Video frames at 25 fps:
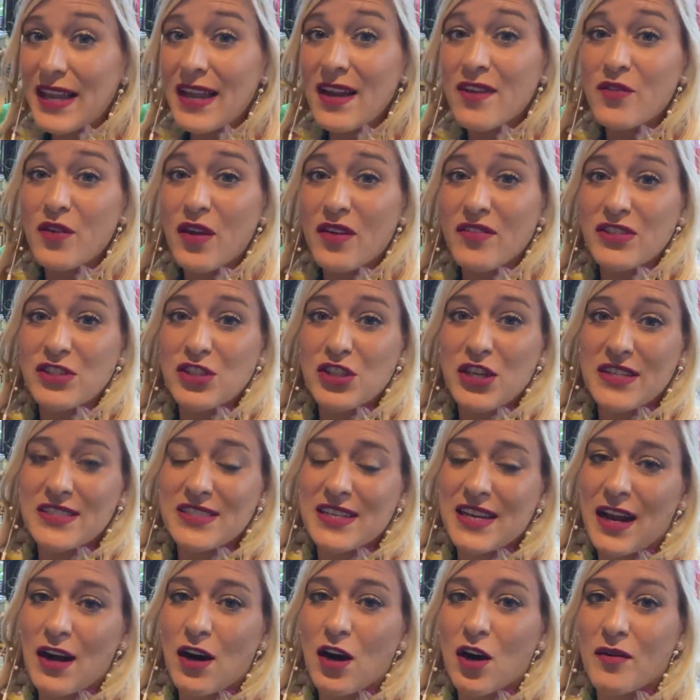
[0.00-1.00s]
If you haven't checked
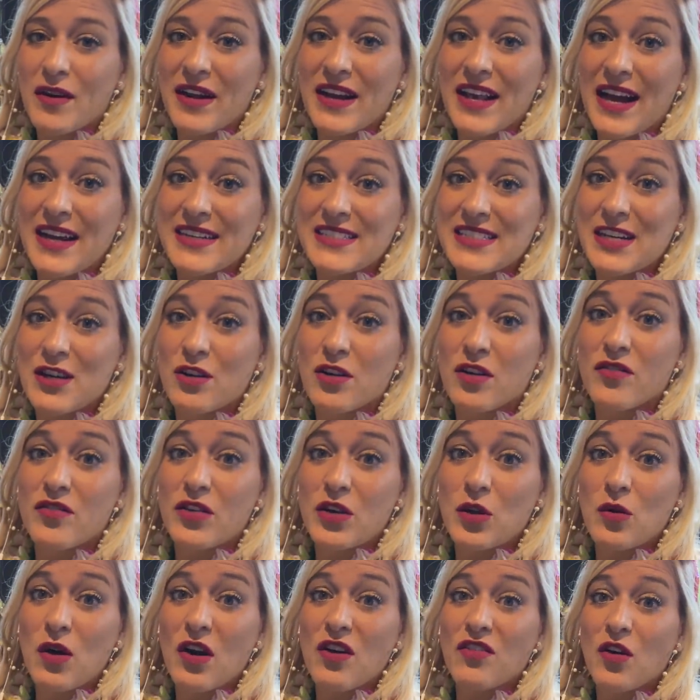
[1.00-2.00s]
it out already, I did a
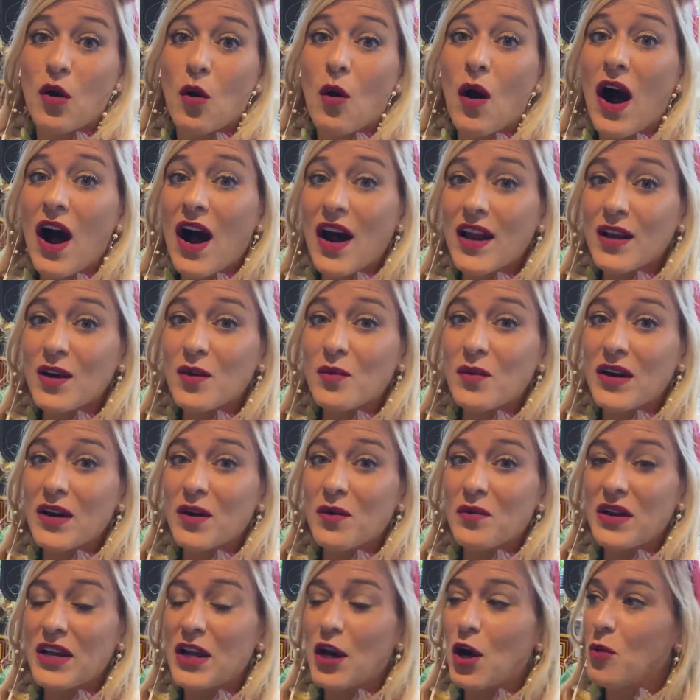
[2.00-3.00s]
review of Ohana when it
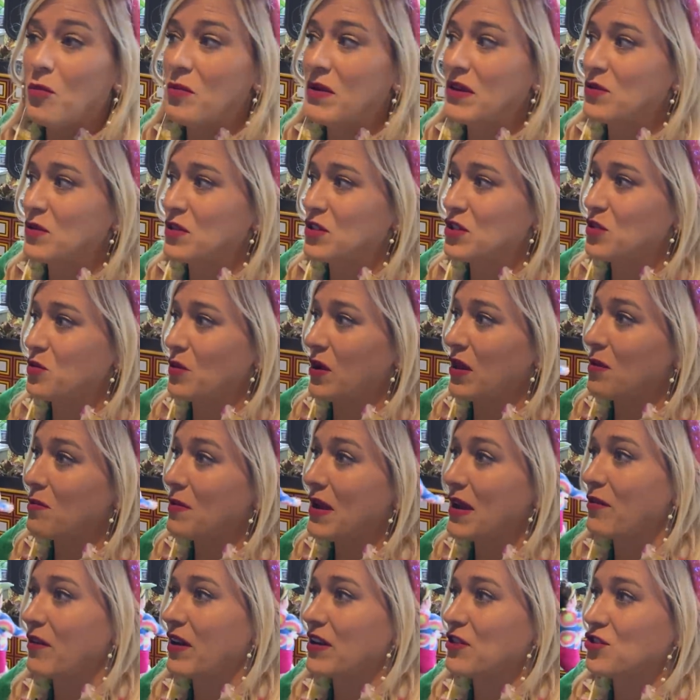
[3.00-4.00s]
reopened, which is one of the
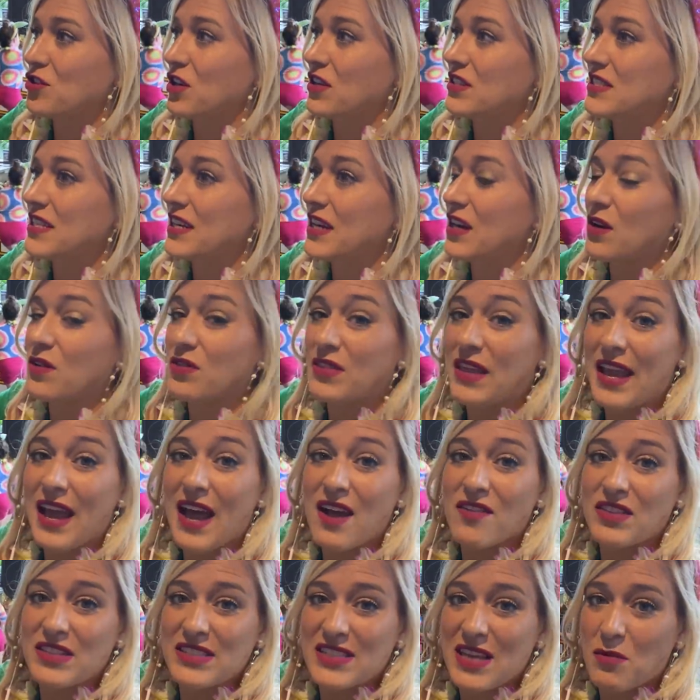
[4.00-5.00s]
main restaurants here. They
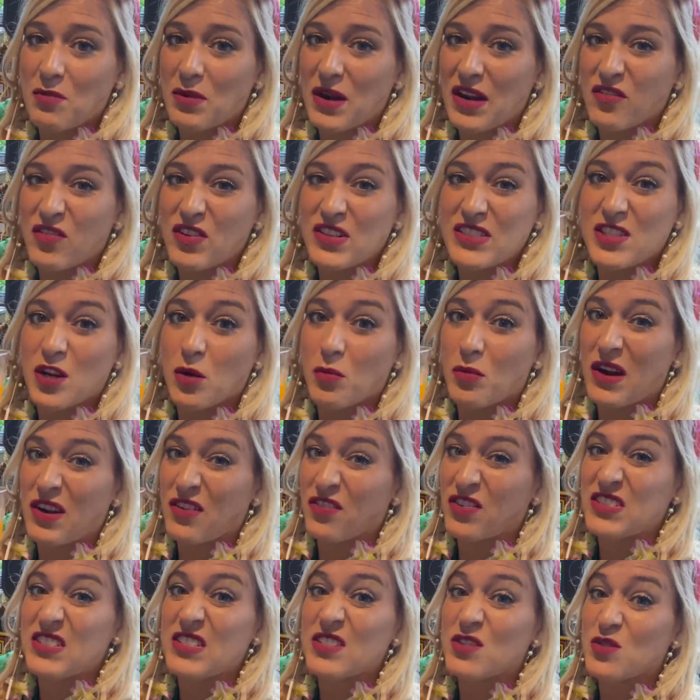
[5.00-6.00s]
have this at breakfast. Their
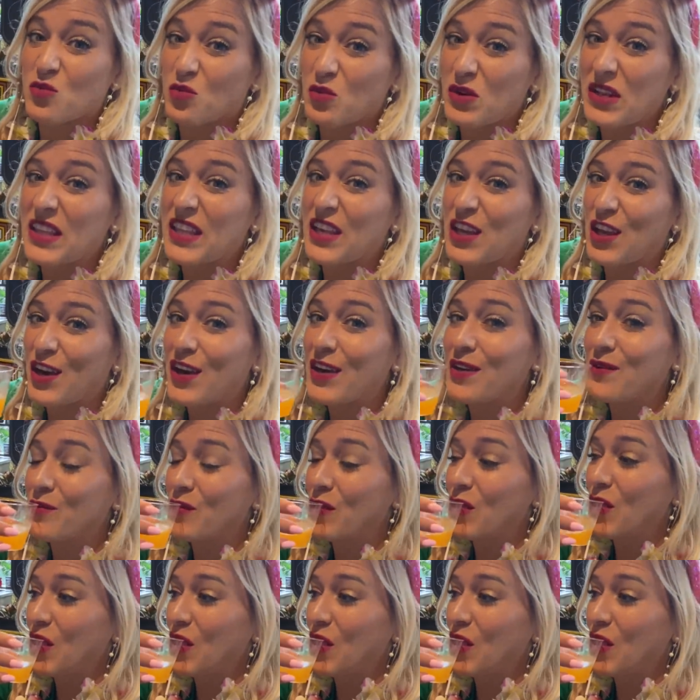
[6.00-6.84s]
breakfast is really good.